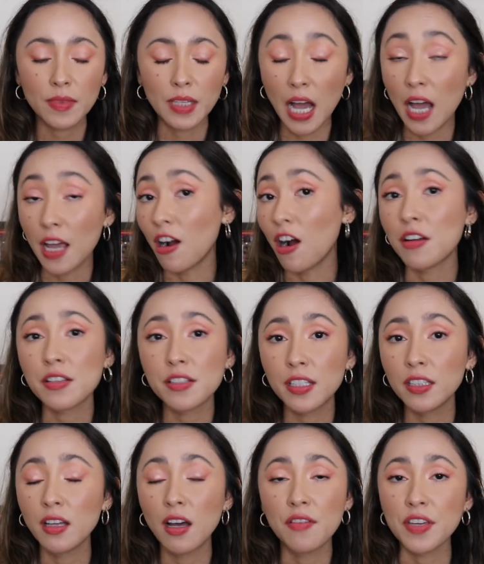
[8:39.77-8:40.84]
I honestly
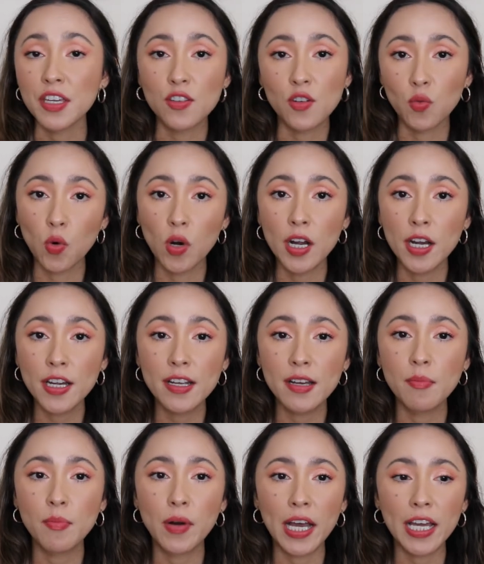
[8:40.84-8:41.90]
love either one,
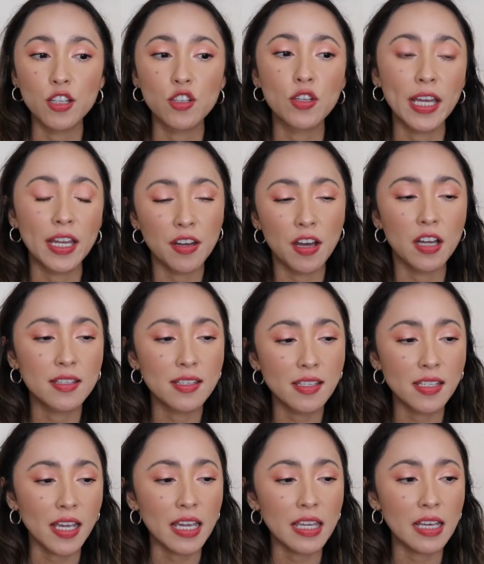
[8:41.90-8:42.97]
but I cannot
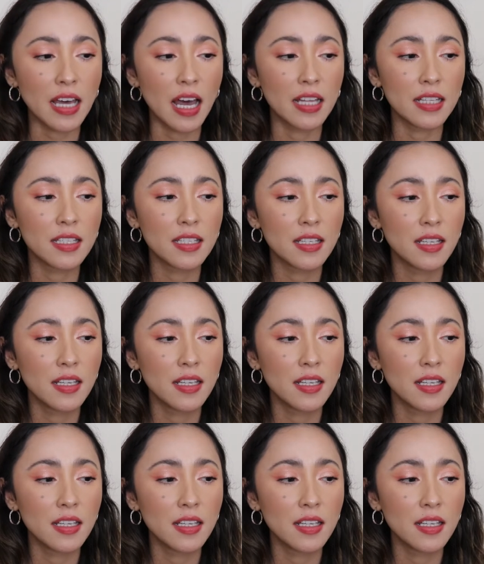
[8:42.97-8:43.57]
say that